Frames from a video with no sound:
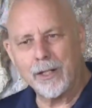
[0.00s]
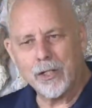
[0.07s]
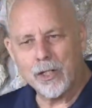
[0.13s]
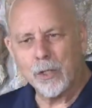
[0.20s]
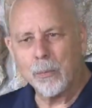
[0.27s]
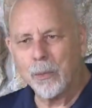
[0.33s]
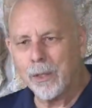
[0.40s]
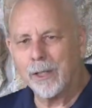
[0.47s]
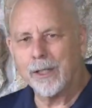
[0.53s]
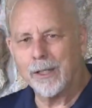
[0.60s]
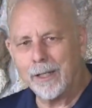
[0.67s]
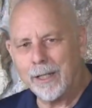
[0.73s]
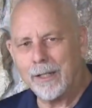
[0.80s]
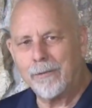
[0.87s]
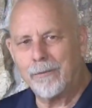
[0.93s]
that you will
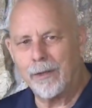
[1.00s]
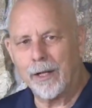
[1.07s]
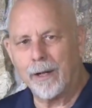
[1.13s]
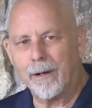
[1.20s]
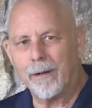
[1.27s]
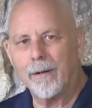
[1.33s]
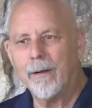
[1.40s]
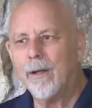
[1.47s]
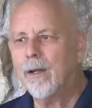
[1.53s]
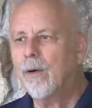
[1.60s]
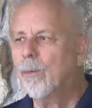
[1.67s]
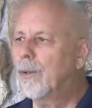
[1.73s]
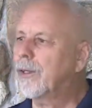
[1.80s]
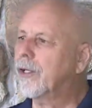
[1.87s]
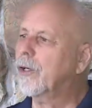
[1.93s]
leave there
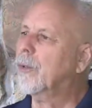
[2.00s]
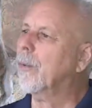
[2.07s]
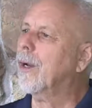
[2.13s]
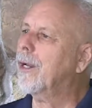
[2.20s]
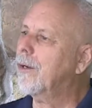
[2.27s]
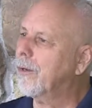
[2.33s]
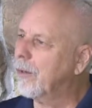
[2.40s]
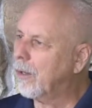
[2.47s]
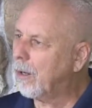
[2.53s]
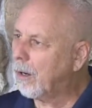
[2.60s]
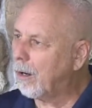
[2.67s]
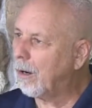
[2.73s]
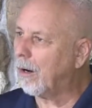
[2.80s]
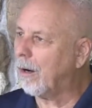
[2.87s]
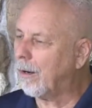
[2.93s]
with a greater
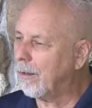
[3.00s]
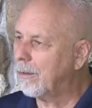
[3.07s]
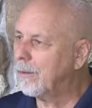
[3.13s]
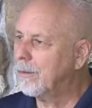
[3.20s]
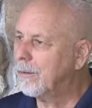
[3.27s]
awe,